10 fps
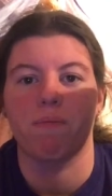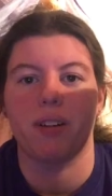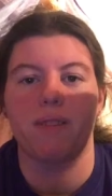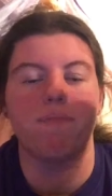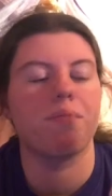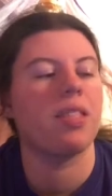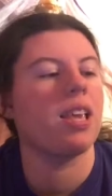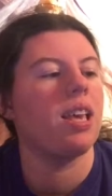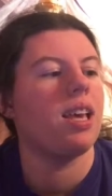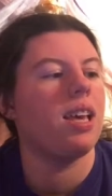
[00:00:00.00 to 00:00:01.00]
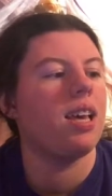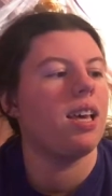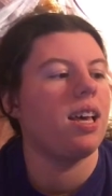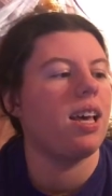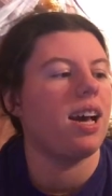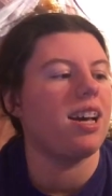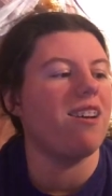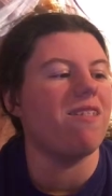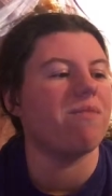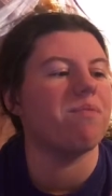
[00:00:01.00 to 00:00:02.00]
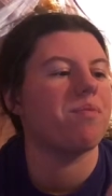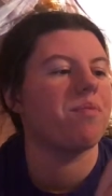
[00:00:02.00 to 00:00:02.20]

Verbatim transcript: but I don't know.